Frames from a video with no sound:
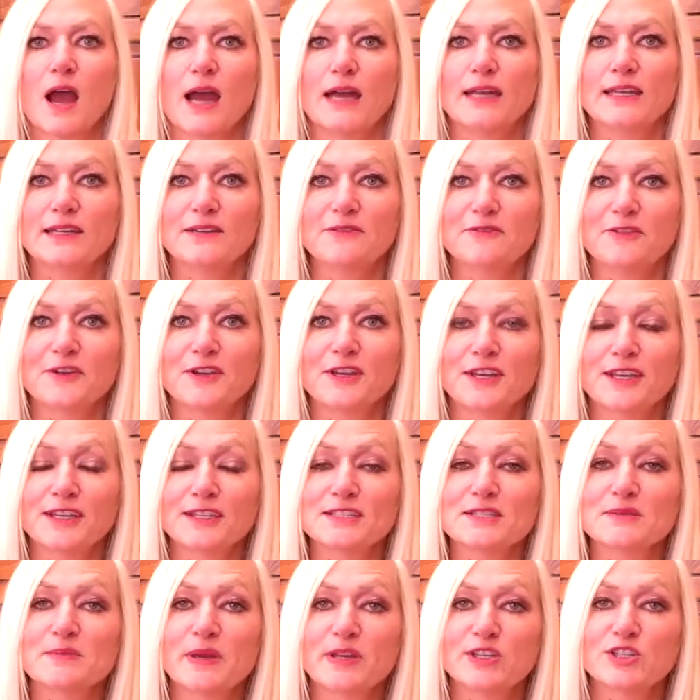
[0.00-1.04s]
I did forget
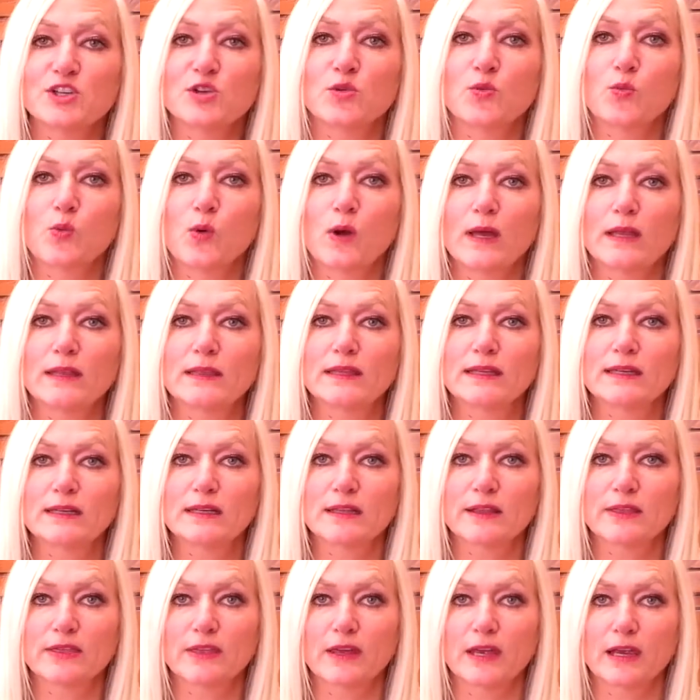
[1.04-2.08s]
to mention one
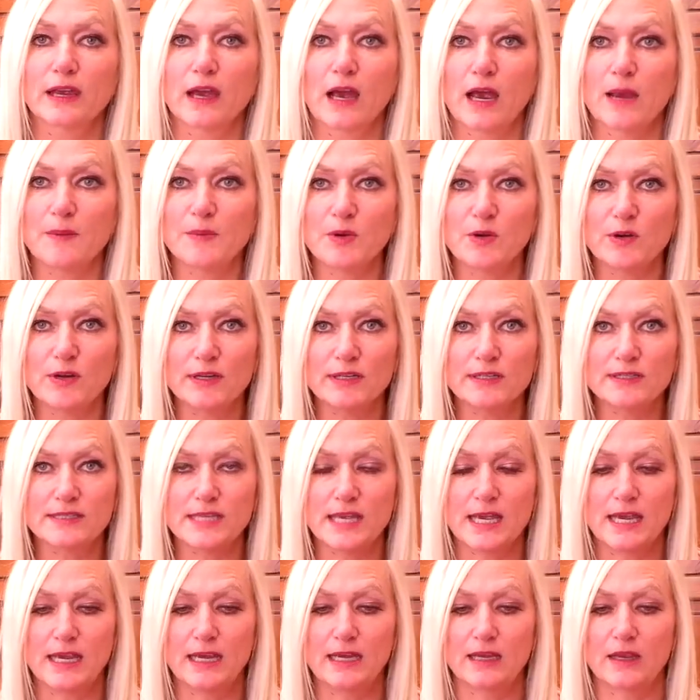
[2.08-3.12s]
little thing. I'm going to
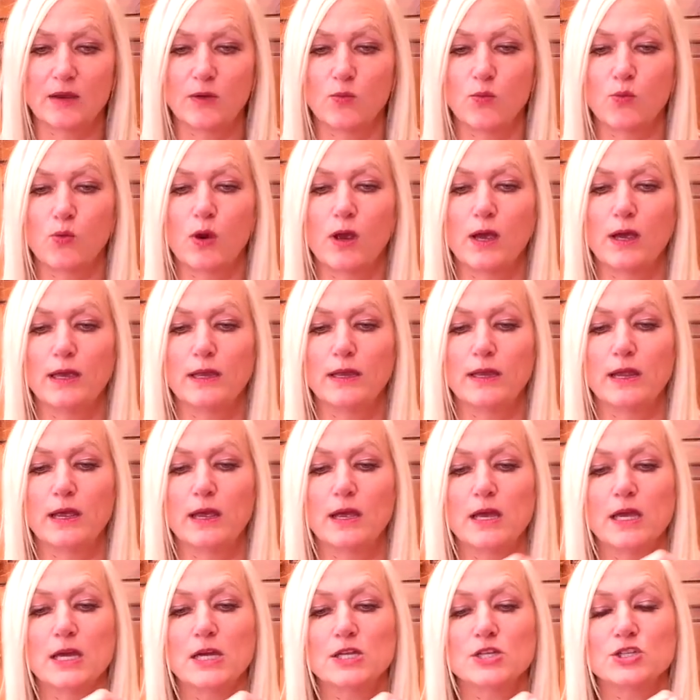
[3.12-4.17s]
take 1
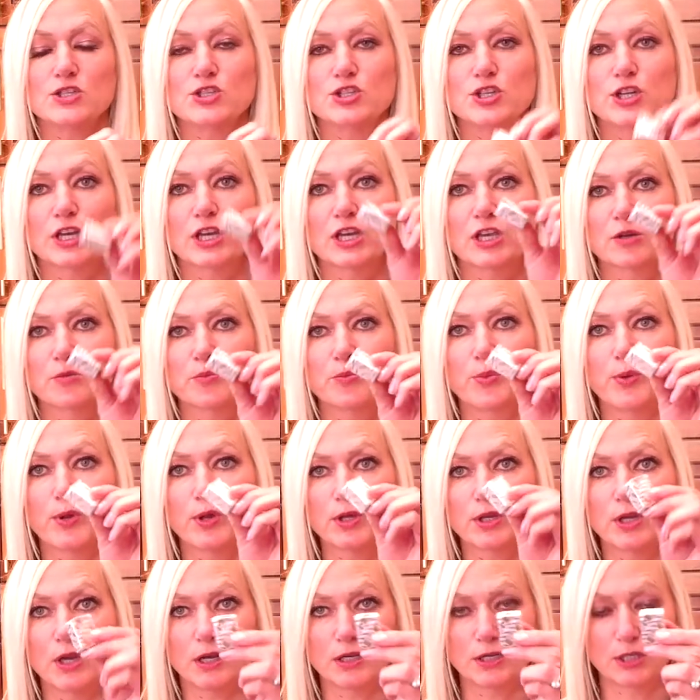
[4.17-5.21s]
chicken
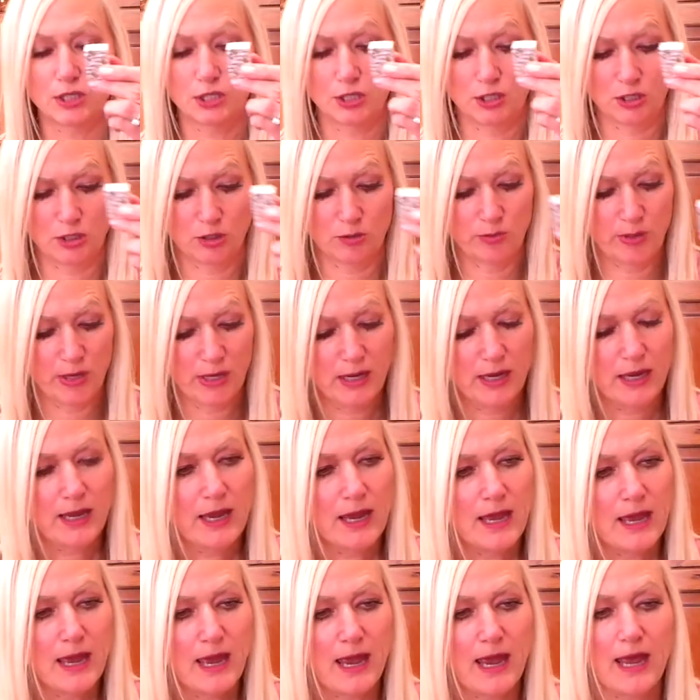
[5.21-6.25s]
bouillon cube
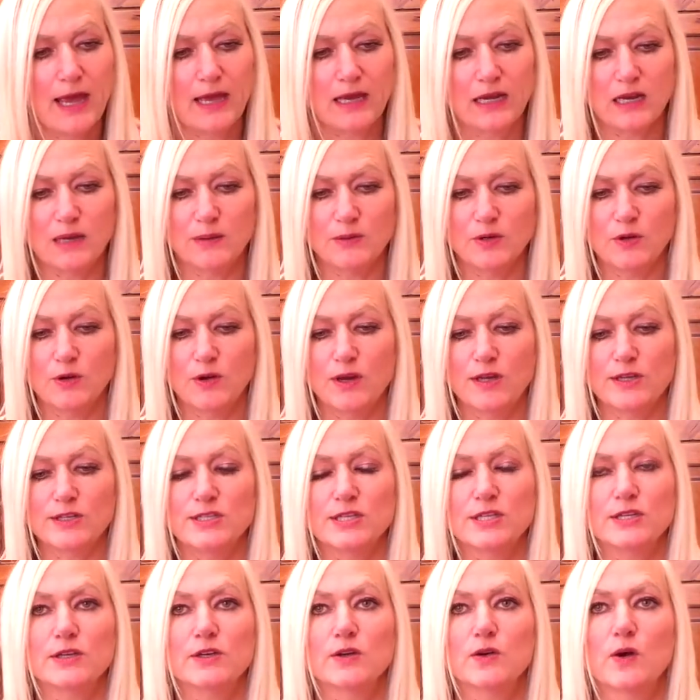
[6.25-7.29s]
and I'm going
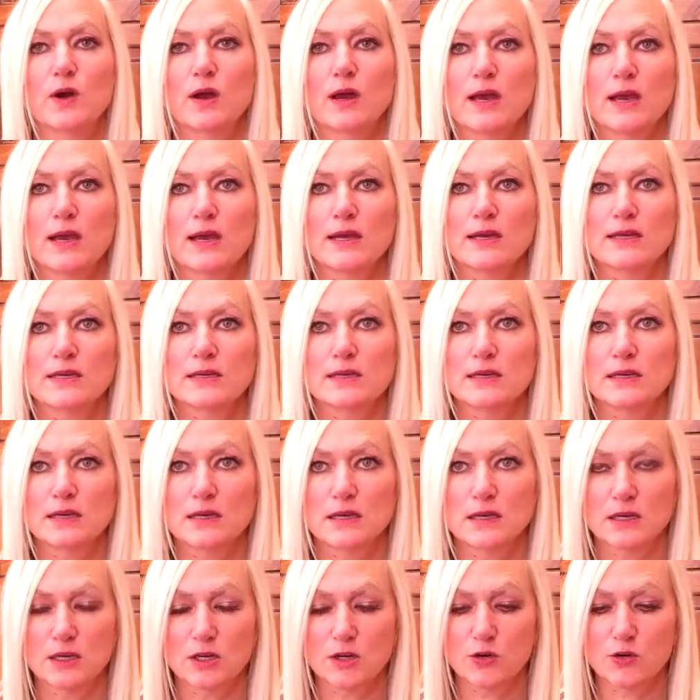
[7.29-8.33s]
to
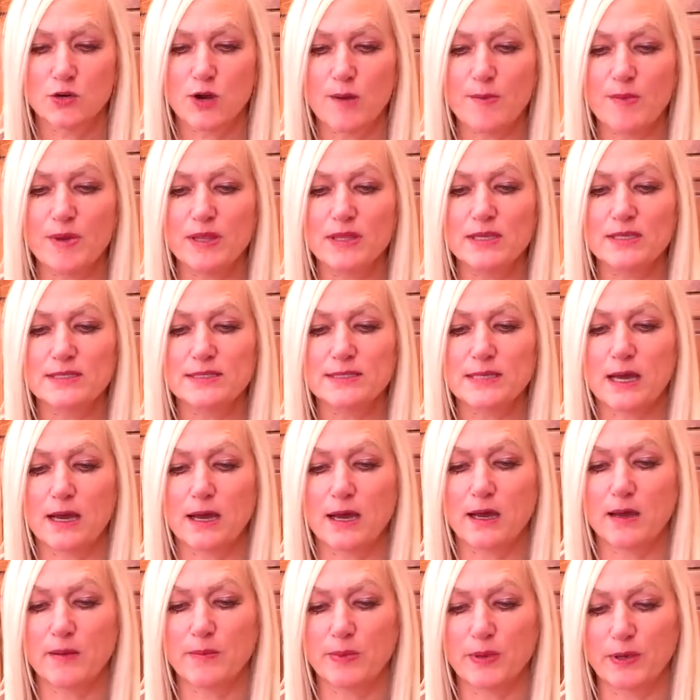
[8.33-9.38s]
crumble this
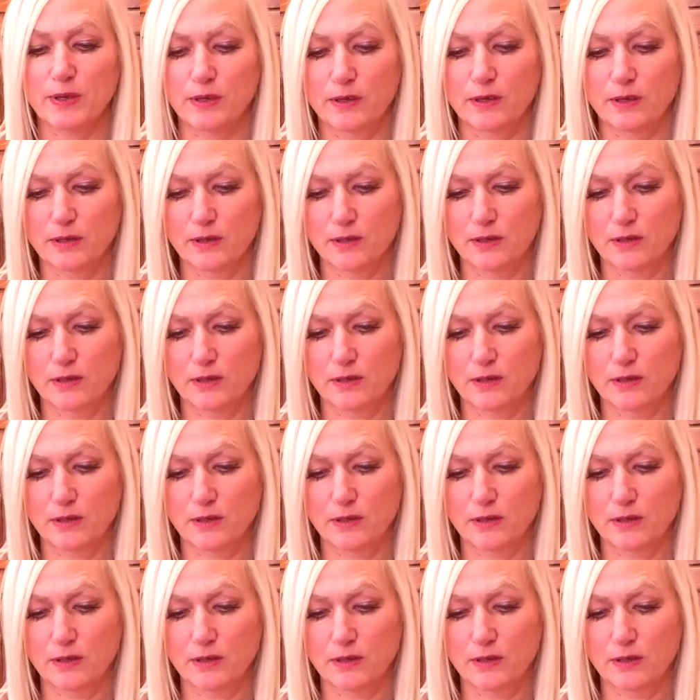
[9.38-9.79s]
up